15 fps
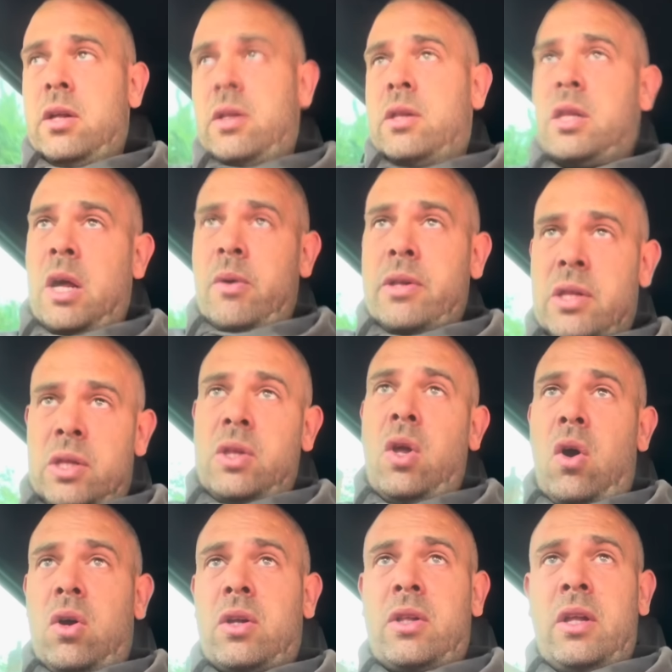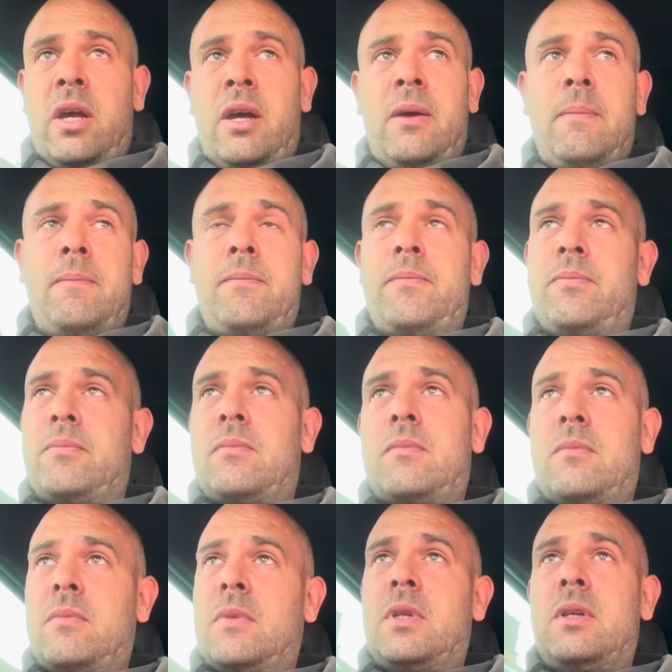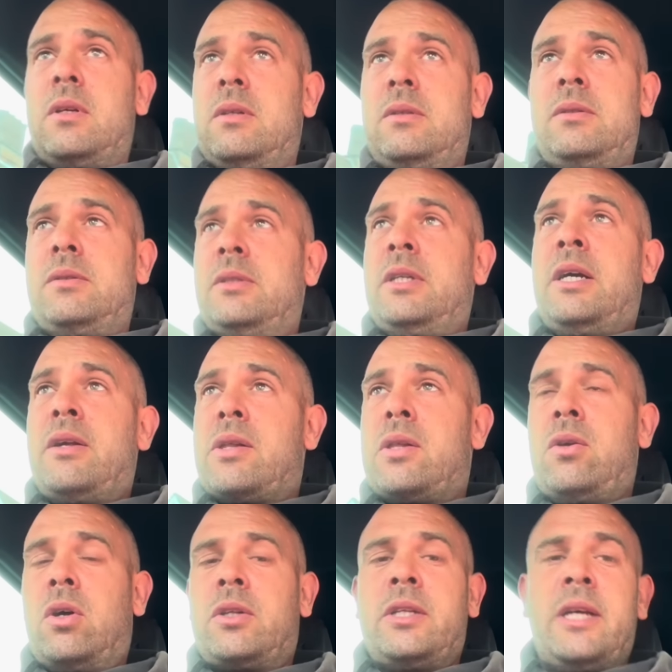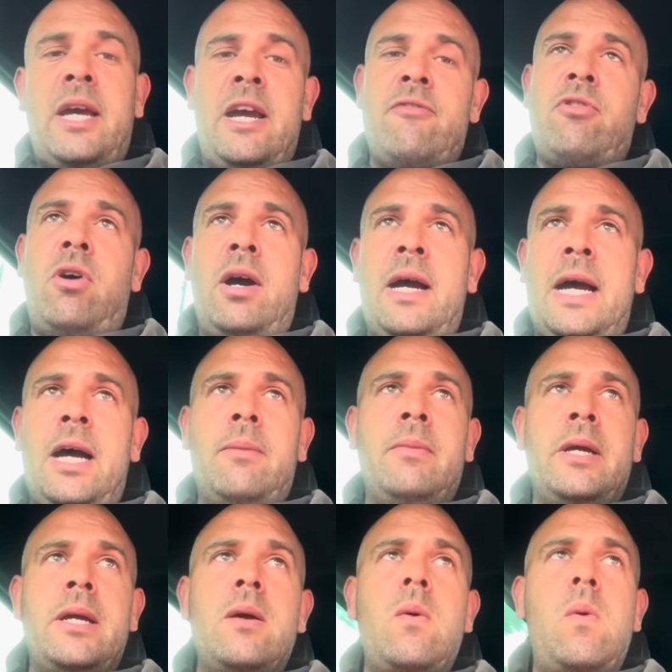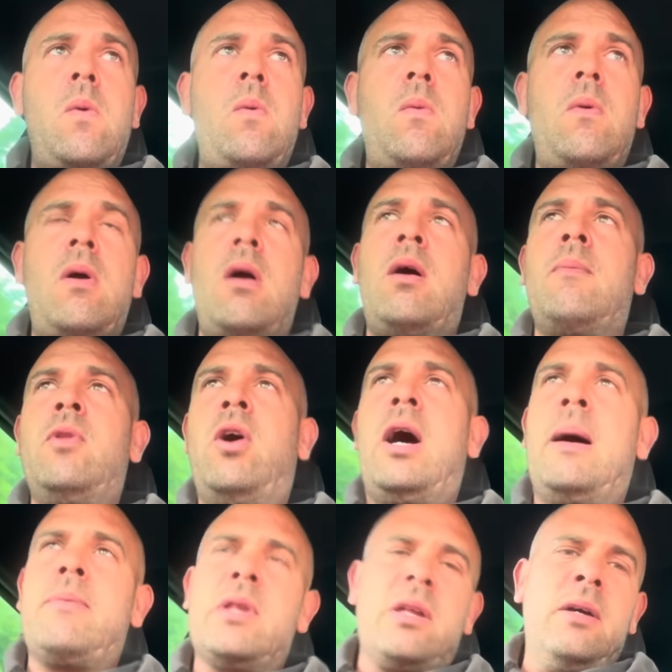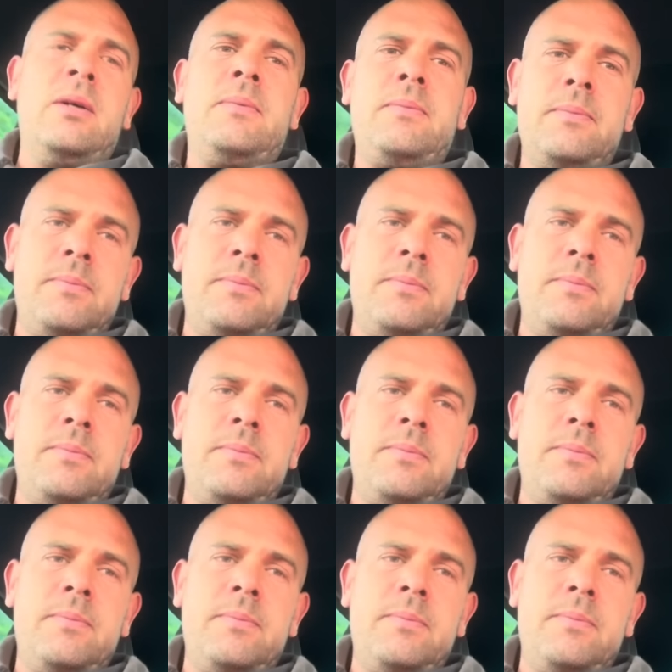So it's knocked the, yeah, it's knocked the air right out of me. I'm not up to